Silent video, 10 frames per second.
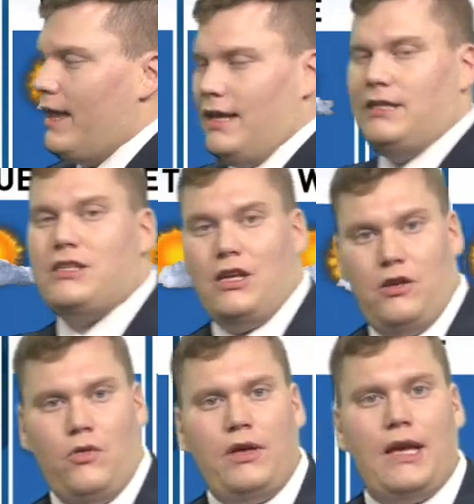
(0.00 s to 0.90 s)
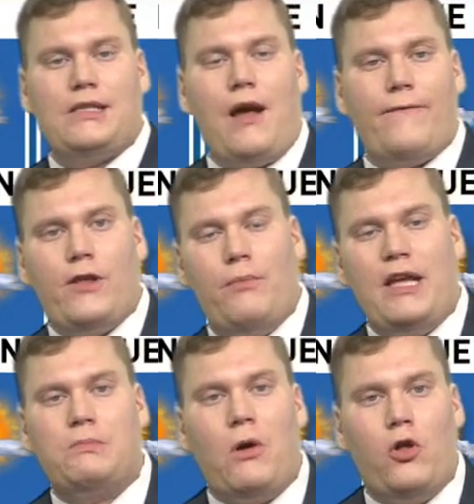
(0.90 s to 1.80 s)
ECU kicks off their
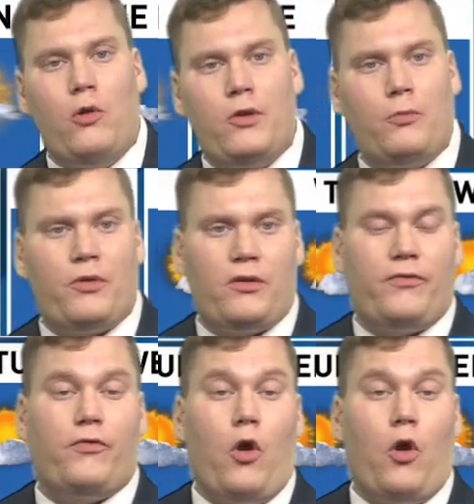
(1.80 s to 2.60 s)
baseball home, opener,